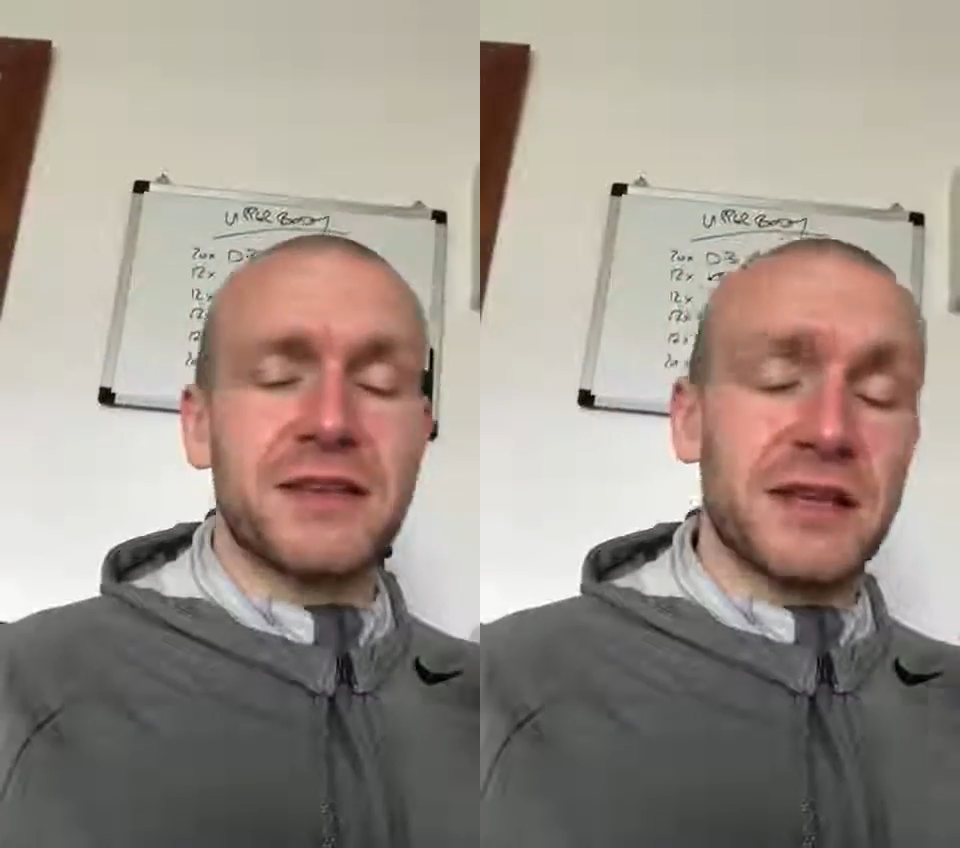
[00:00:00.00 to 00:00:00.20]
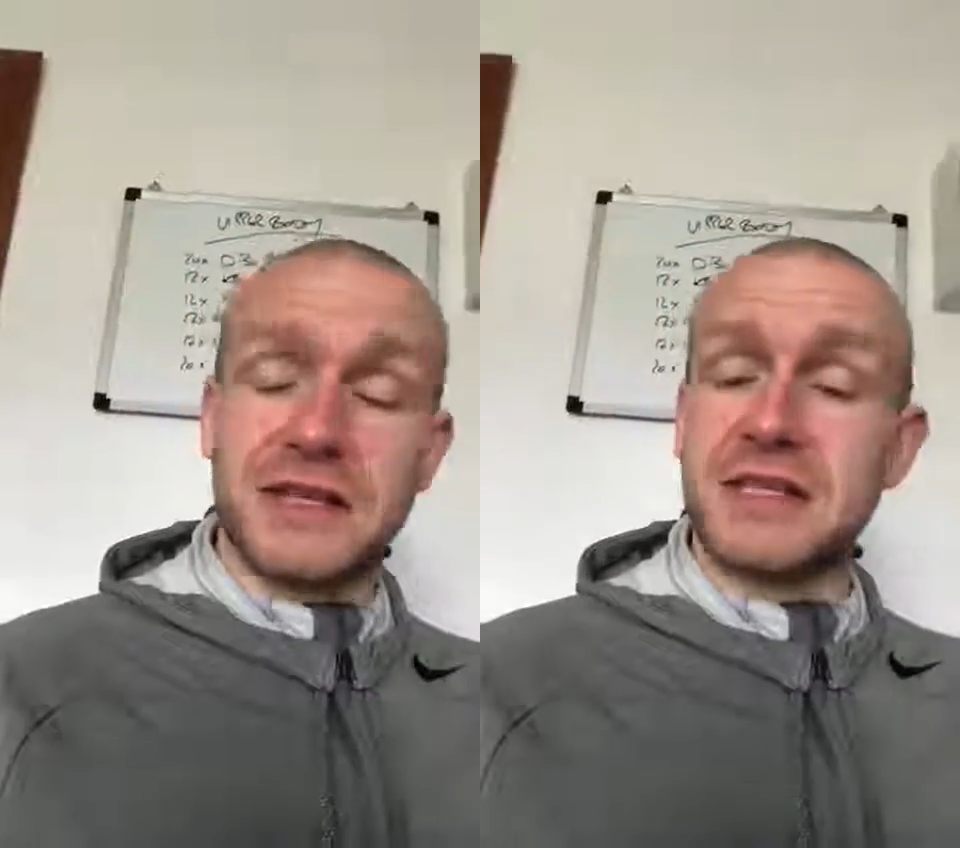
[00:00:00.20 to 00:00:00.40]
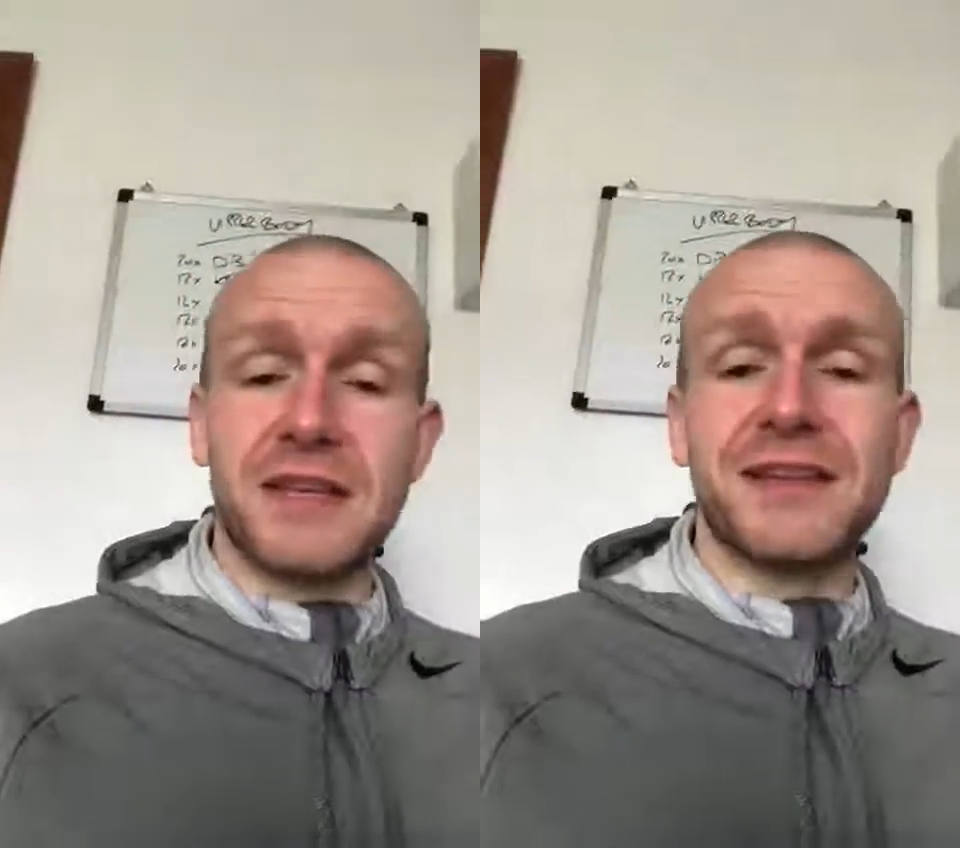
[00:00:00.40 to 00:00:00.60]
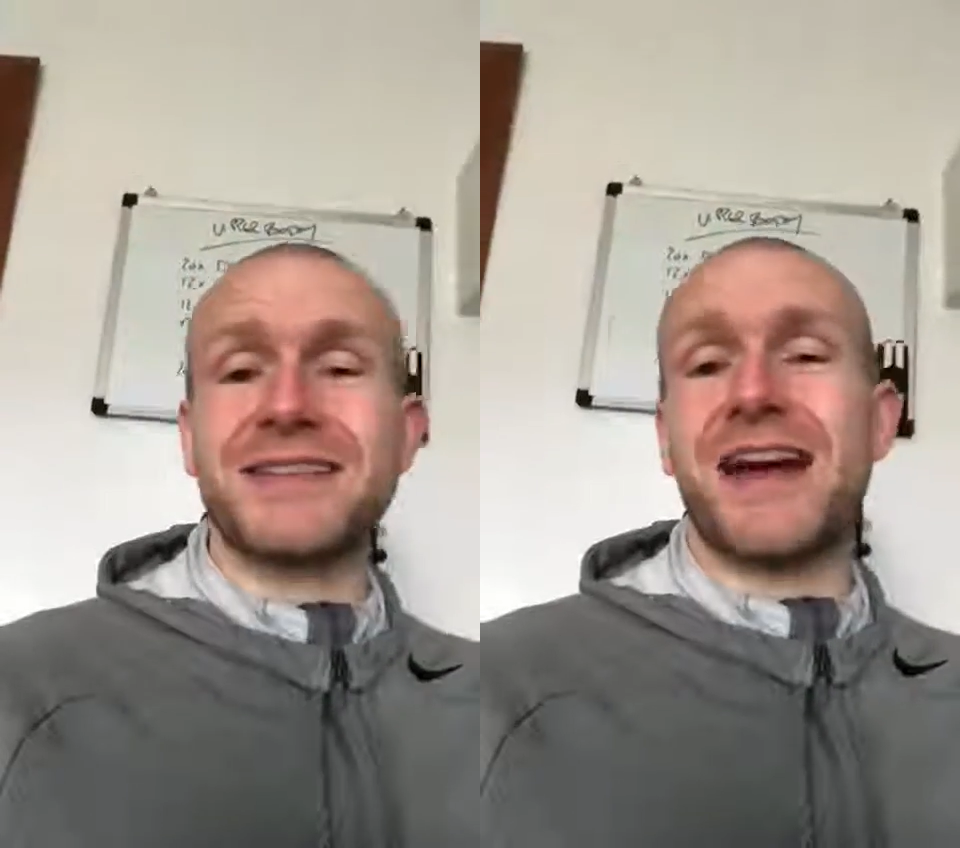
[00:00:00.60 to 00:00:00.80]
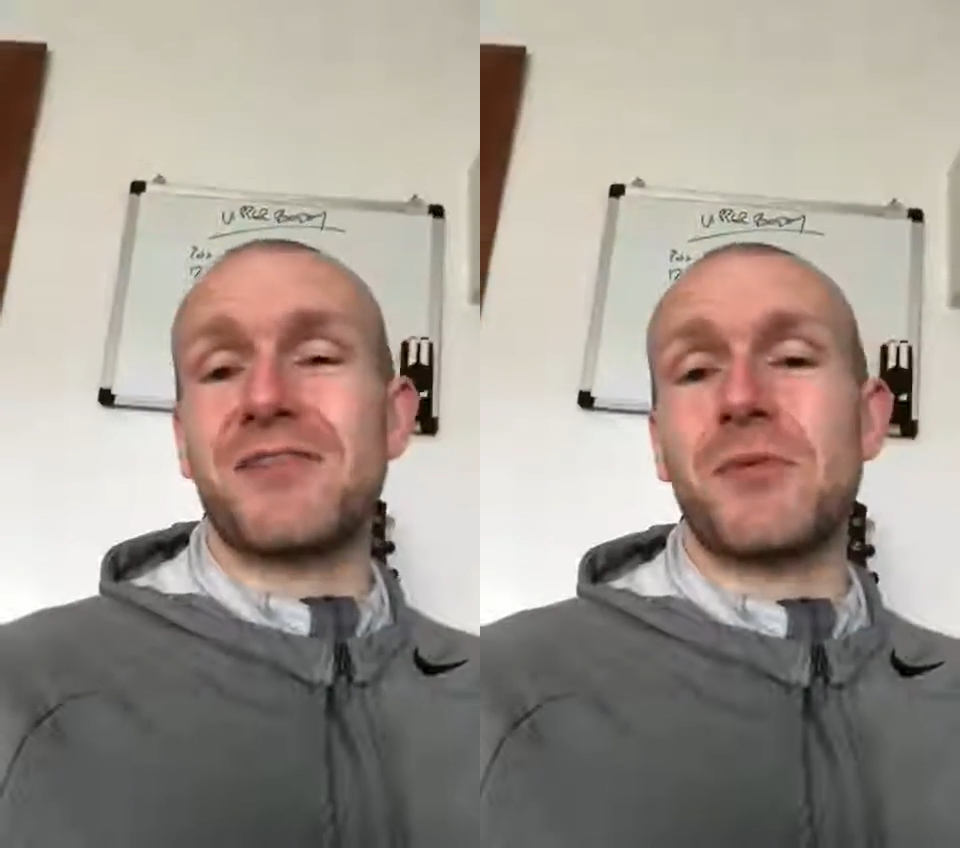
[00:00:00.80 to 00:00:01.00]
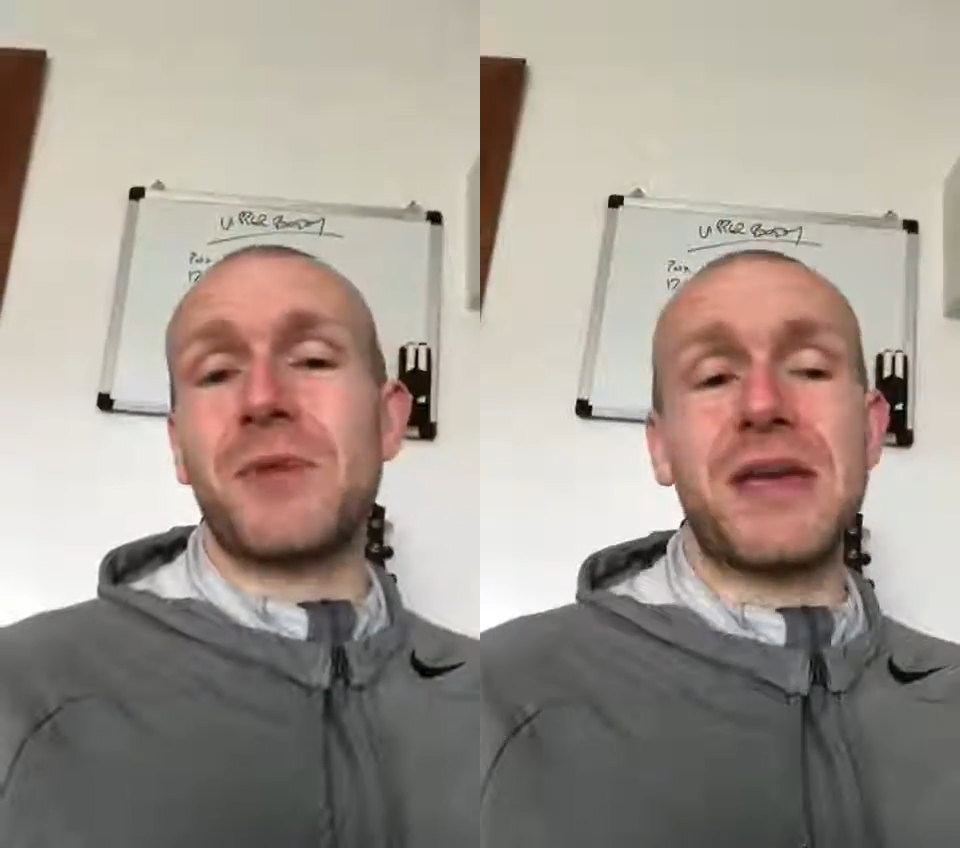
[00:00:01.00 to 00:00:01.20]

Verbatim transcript: And it does, I say, it doesn't have to be